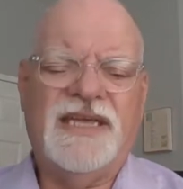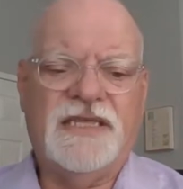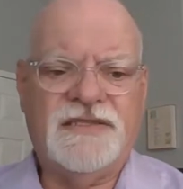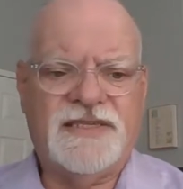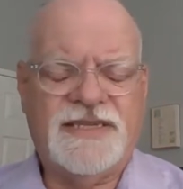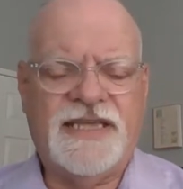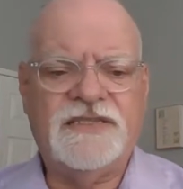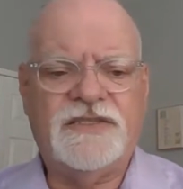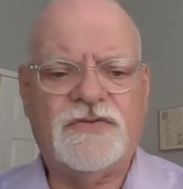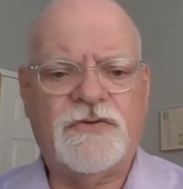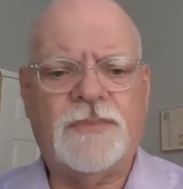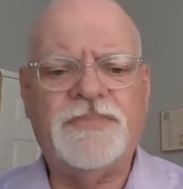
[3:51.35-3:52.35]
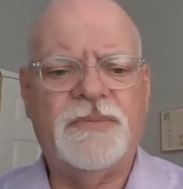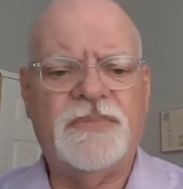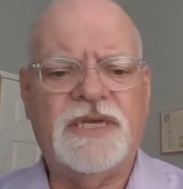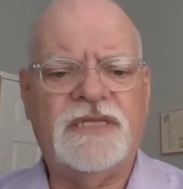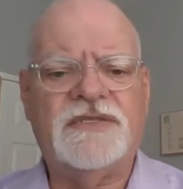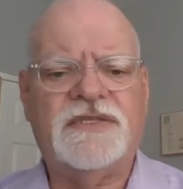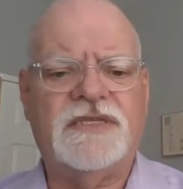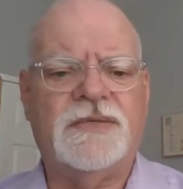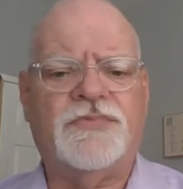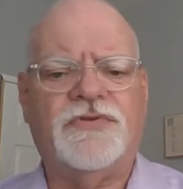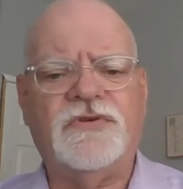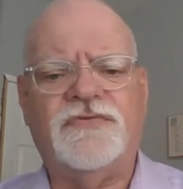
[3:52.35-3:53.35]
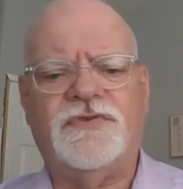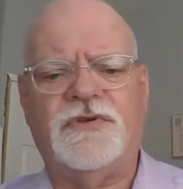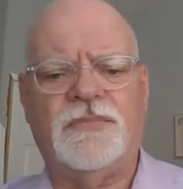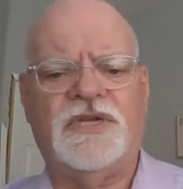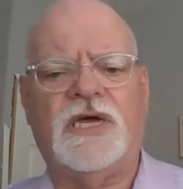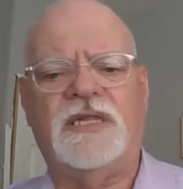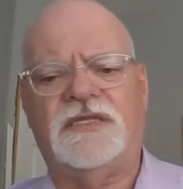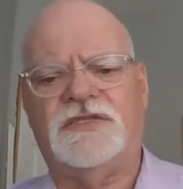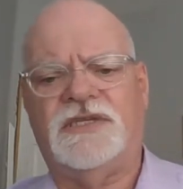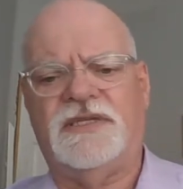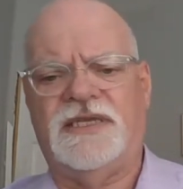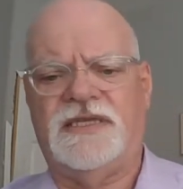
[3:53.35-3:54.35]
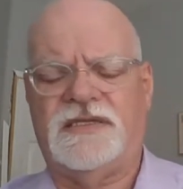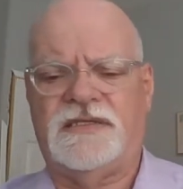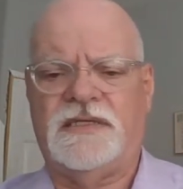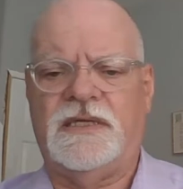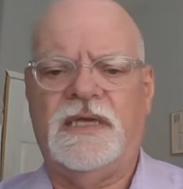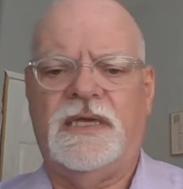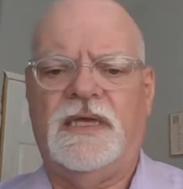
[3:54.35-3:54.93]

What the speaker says: Instead, scrub them against the approved terminology list